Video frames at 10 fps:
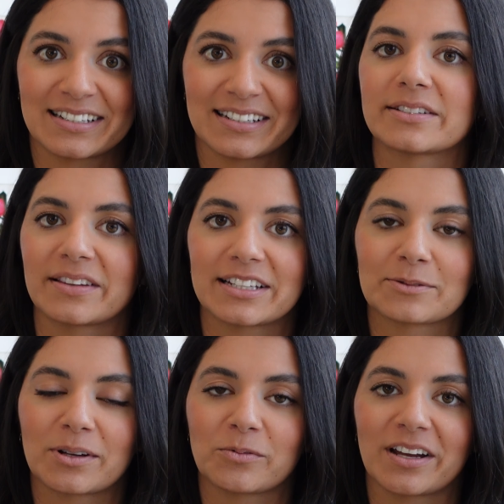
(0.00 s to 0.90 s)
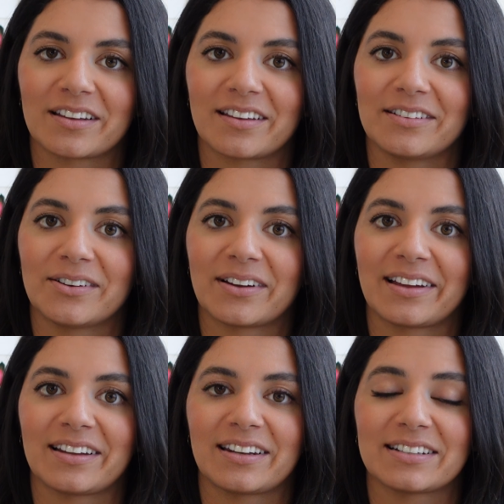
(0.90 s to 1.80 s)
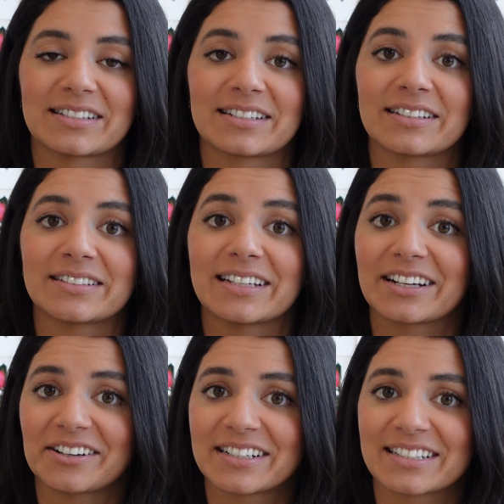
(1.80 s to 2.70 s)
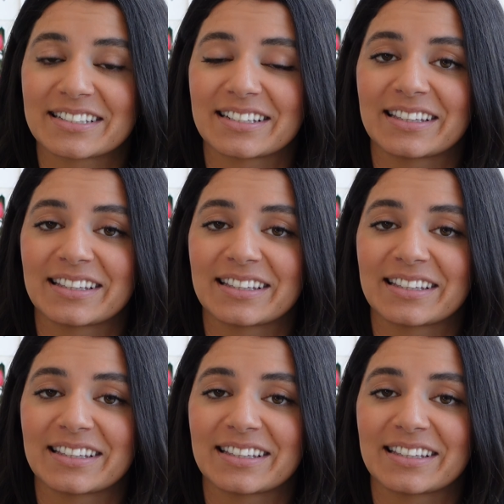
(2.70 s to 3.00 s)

So that's one way that you can still increase